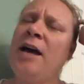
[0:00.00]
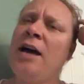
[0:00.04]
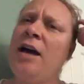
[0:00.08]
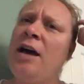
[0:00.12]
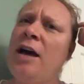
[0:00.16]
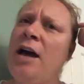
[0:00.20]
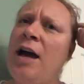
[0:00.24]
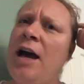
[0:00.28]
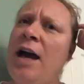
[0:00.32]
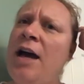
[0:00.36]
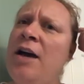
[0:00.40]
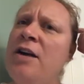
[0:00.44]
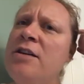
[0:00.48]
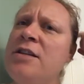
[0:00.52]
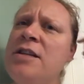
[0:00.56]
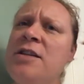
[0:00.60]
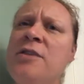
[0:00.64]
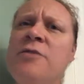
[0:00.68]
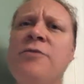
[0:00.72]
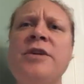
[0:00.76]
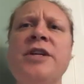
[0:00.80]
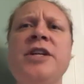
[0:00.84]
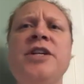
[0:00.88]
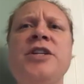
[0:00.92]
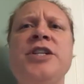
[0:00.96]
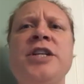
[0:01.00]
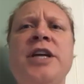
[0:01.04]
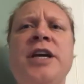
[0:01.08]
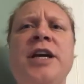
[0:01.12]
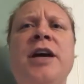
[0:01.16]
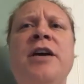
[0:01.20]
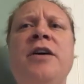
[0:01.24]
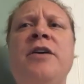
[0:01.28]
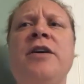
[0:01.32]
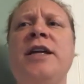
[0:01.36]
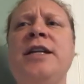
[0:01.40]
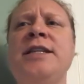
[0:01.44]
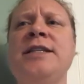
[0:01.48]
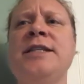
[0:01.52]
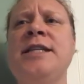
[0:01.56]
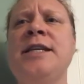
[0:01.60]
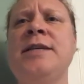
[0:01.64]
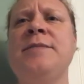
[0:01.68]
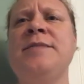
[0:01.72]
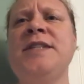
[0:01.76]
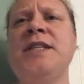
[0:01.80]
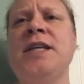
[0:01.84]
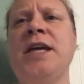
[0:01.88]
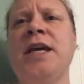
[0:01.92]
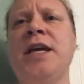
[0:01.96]
I also want to check out. It
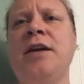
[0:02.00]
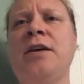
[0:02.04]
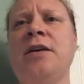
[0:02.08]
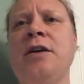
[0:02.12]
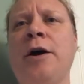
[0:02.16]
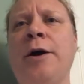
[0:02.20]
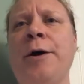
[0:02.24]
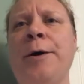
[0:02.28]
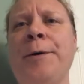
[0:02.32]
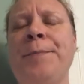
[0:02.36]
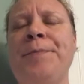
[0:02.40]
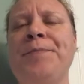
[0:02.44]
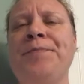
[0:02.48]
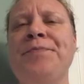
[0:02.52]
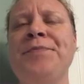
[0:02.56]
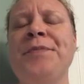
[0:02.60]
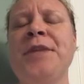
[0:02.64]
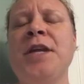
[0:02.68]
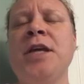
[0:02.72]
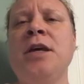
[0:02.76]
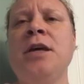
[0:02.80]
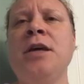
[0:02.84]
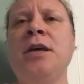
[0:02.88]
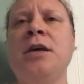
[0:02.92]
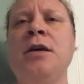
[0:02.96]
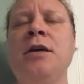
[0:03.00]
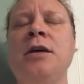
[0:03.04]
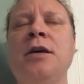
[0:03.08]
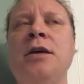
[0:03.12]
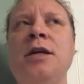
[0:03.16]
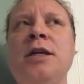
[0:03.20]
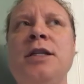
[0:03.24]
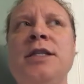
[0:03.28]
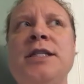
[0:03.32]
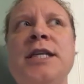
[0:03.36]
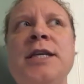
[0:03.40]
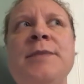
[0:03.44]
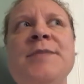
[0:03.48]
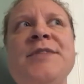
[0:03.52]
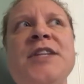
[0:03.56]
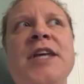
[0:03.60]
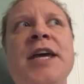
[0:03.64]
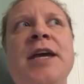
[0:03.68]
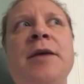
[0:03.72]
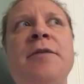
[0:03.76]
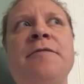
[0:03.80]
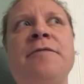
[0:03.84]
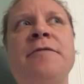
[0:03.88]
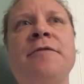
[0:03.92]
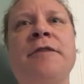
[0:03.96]
seems
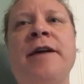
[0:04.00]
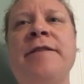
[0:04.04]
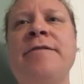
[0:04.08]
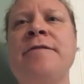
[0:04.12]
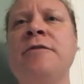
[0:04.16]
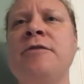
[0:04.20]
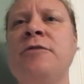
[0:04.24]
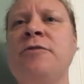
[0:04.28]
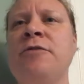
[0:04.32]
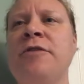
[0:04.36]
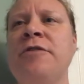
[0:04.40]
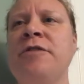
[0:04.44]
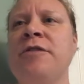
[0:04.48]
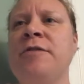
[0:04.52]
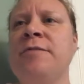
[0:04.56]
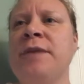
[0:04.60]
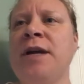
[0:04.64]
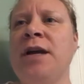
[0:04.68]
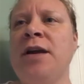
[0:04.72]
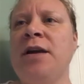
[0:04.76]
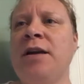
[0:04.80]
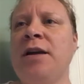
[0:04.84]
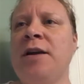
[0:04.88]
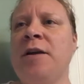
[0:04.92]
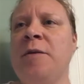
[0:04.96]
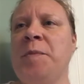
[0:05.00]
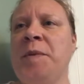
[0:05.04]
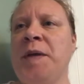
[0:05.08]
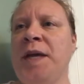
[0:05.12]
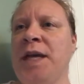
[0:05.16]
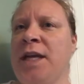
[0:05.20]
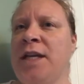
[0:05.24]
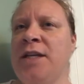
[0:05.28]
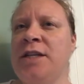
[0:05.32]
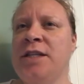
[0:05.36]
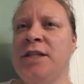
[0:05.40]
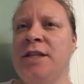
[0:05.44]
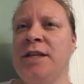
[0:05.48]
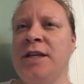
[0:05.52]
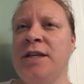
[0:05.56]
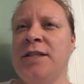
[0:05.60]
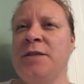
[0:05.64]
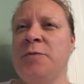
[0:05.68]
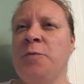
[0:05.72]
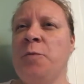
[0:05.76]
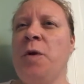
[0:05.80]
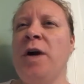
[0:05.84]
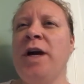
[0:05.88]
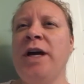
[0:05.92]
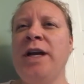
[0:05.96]
like Forever North America page does
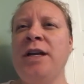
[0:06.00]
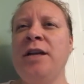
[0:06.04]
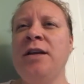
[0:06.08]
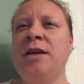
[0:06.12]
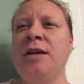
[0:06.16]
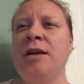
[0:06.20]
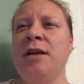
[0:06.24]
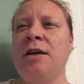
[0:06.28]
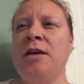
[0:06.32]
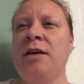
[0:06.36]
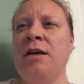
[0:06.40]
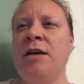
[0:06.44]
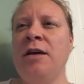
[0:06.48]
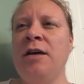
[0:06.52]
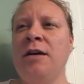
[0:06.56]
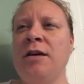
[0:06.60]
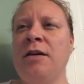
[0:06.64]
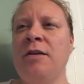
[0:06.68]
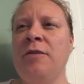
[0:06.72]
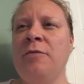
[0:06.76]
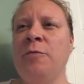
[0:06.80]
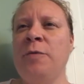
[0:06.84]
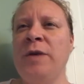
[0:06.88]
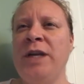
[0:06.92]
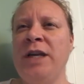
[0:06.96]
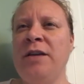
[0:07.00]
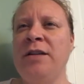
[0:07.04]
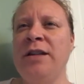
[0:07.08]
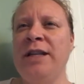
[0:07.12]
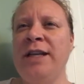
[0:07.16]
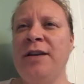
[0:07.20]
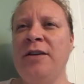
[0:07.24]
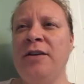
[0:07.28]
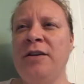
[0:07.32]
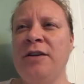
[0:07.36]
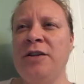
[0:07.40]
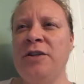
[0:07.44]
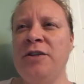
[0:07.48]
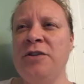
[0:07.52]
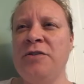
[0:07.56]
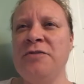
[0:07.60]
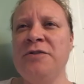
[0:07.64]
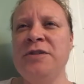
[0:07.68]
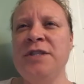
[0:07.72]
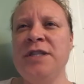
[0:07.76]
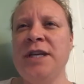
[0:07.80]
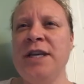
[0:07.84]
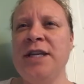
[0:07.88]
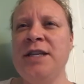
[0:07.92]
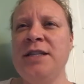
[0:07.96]
one weekly on
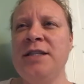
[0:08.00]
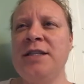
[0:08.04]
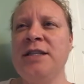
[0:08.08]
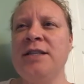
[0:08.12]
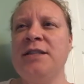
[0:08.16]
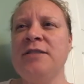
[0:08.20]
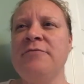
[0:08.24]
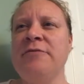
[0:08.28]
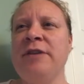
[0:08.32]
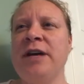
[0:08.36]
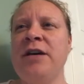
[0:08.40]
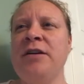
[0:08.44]
Tuesdays as well.